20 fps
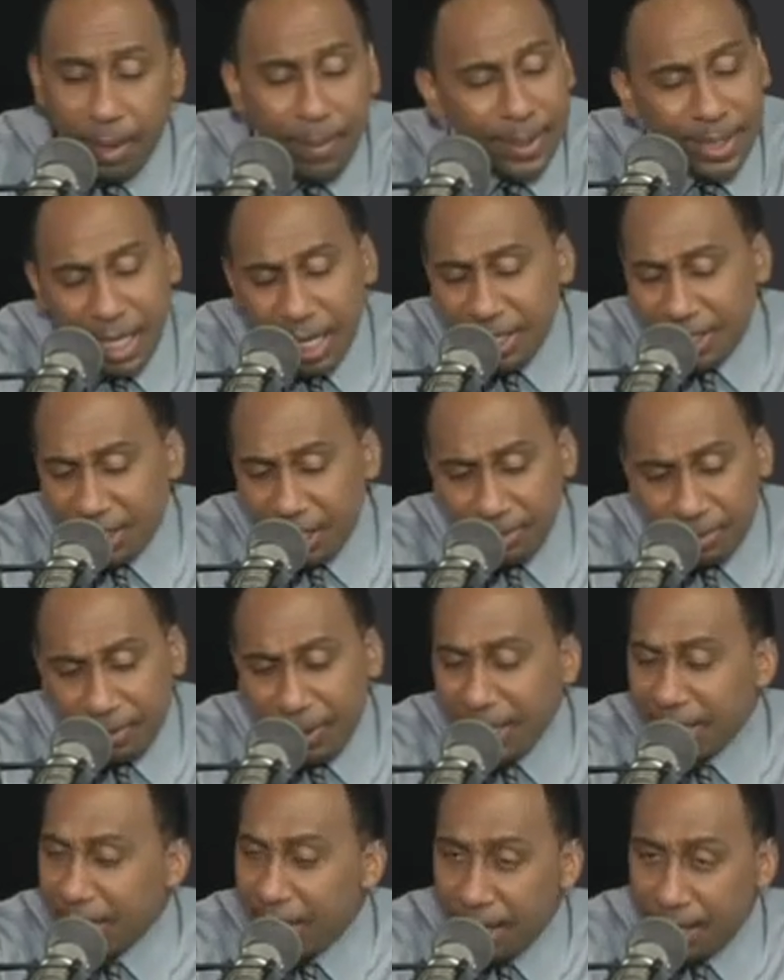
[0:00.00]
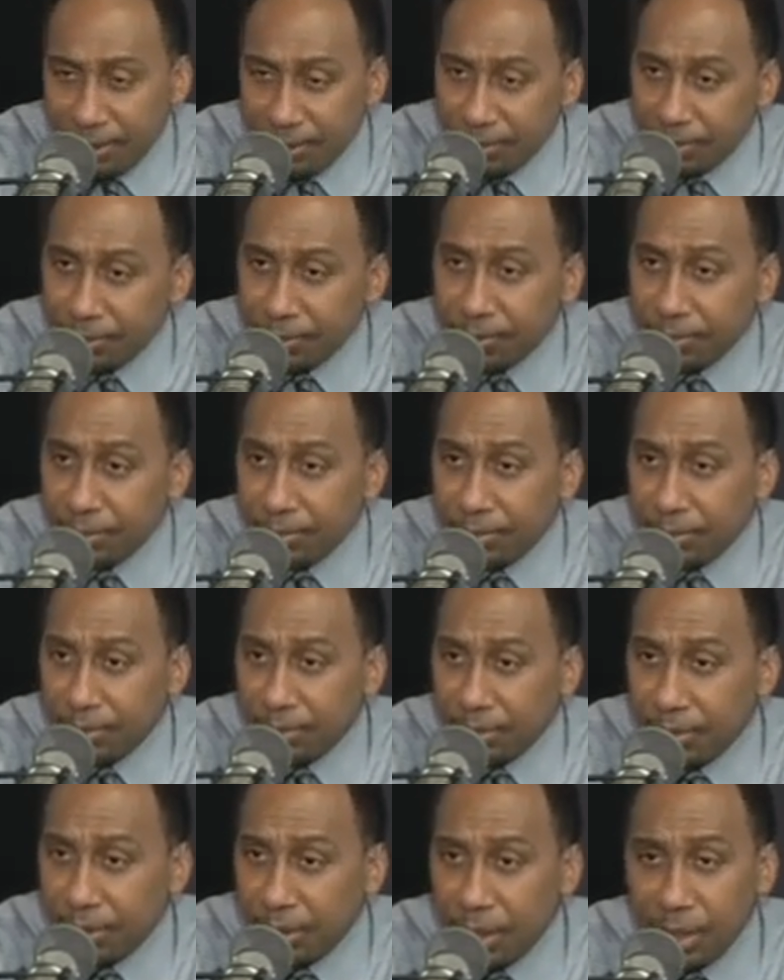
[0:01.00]
Let me tell you something right now.
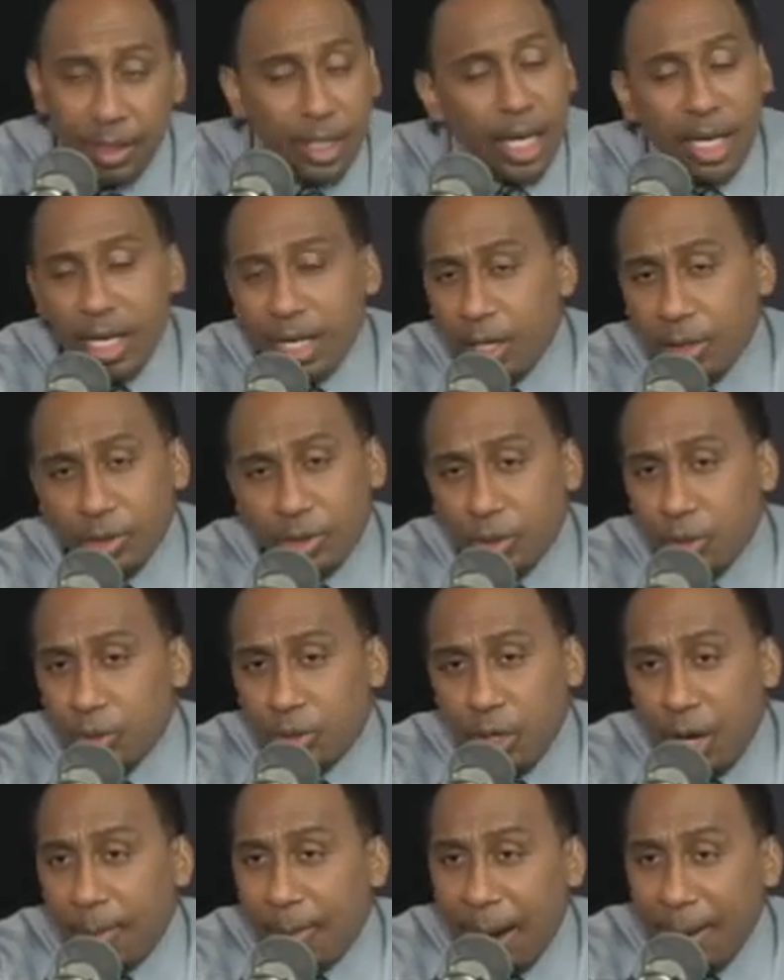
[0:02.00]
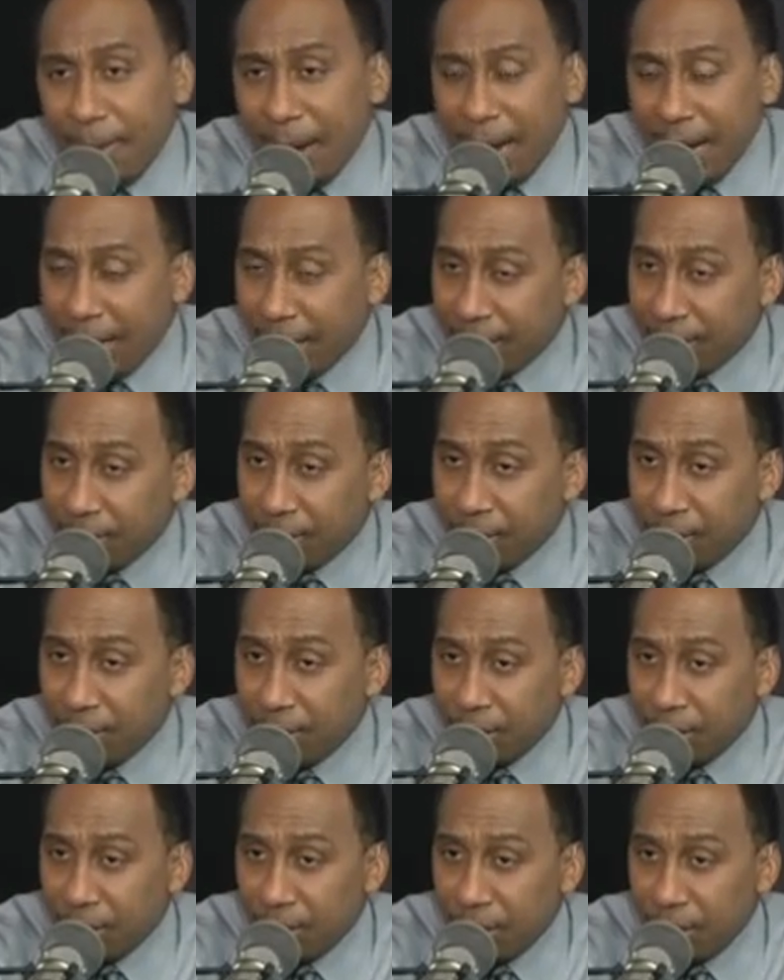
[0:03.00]
None of those dudes are on my mind.
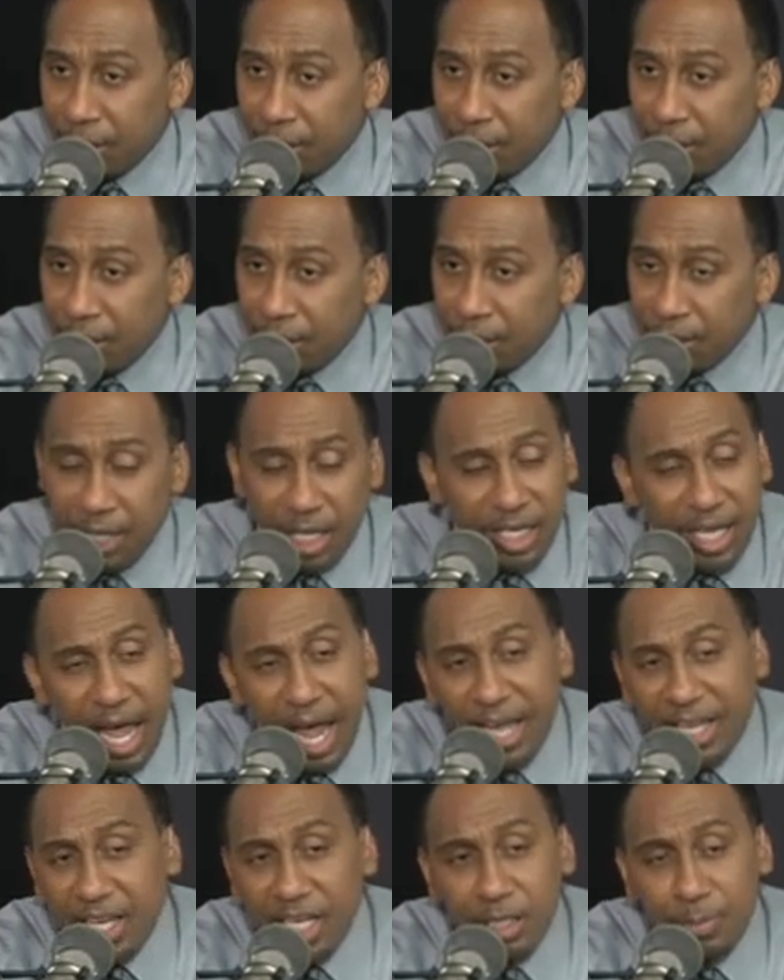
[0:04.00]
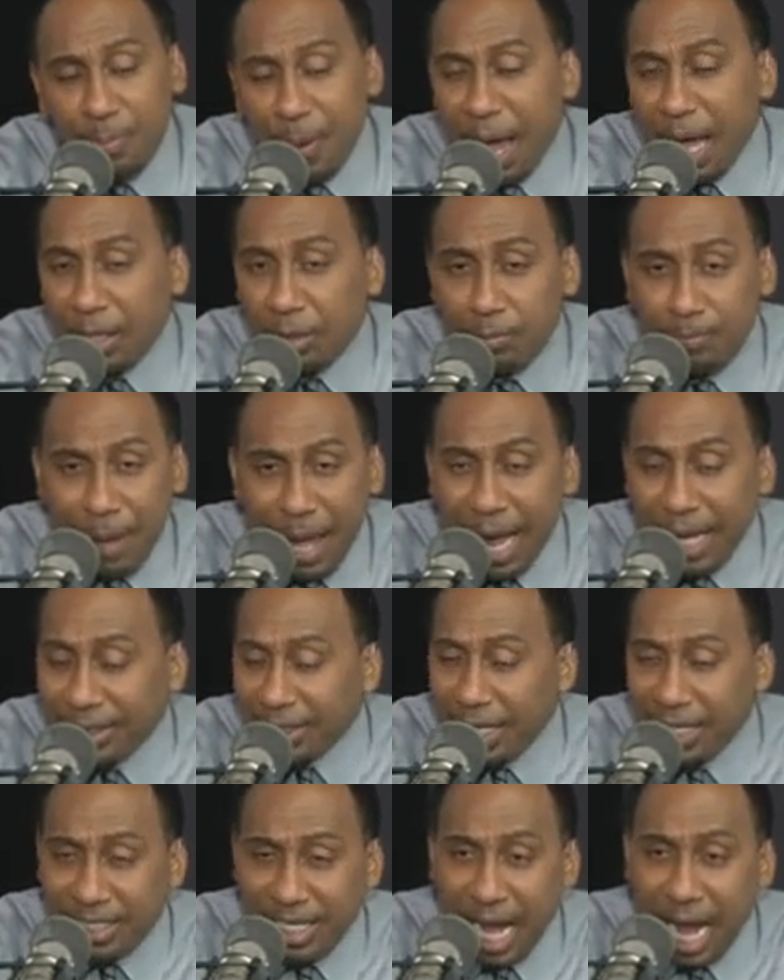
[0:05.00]
The Yankees battled
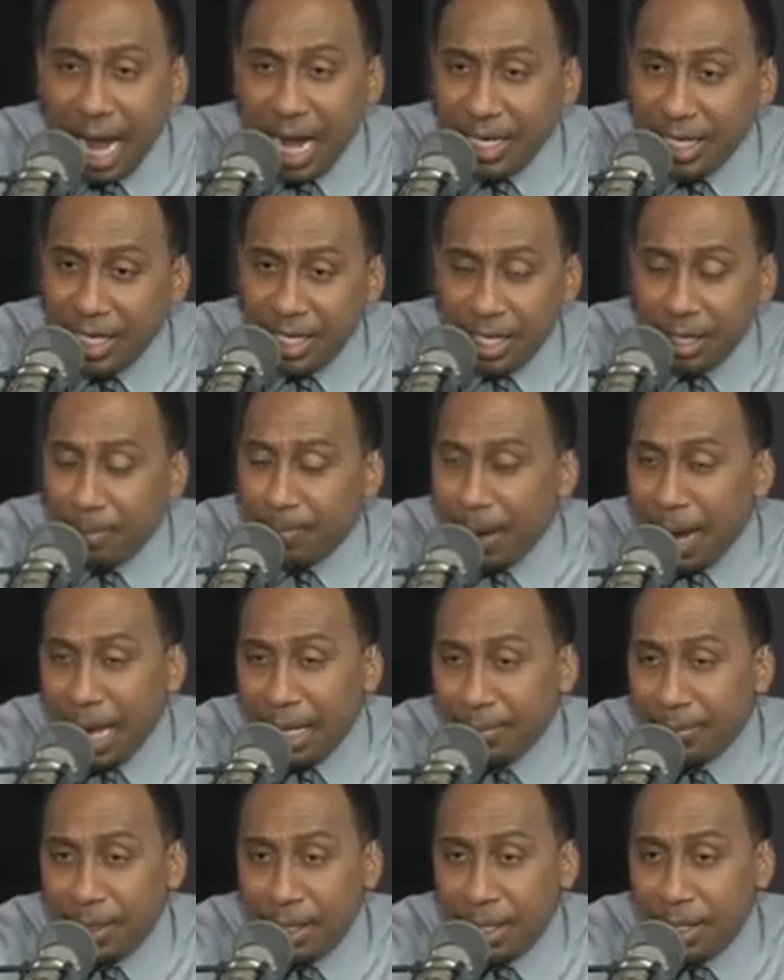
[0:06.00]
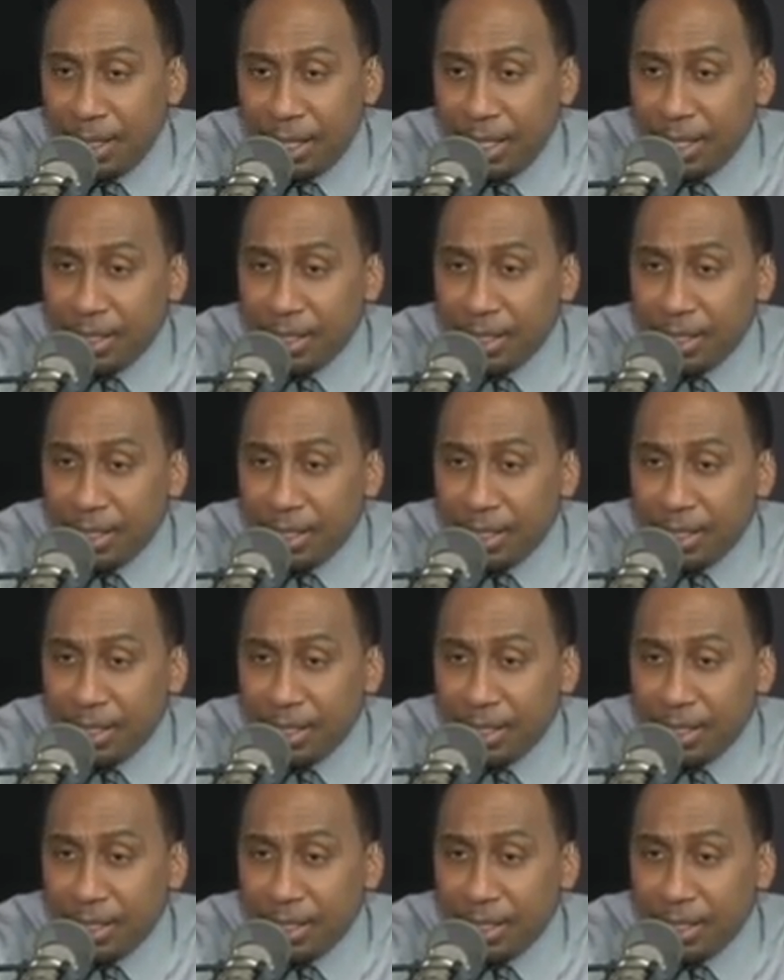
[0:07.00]
back. They tied it in the bottom,